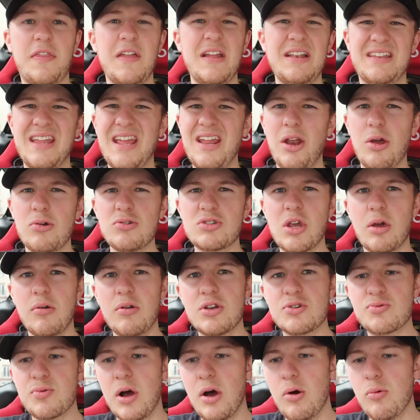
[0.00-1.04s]
I think Dino's
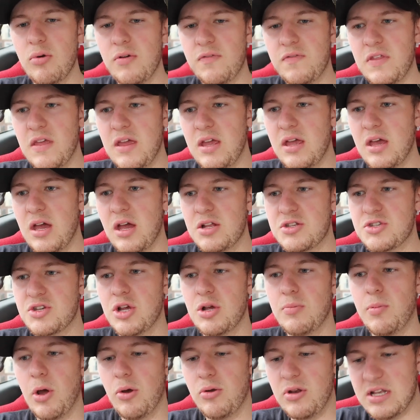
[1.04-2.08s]
going as well with the
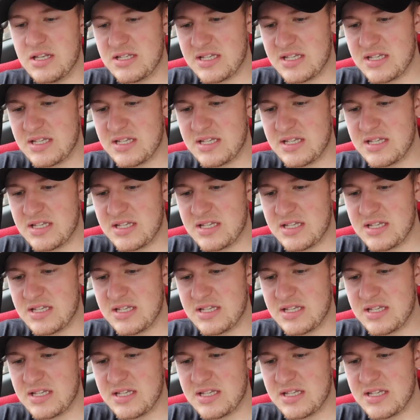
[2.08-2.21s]
turboed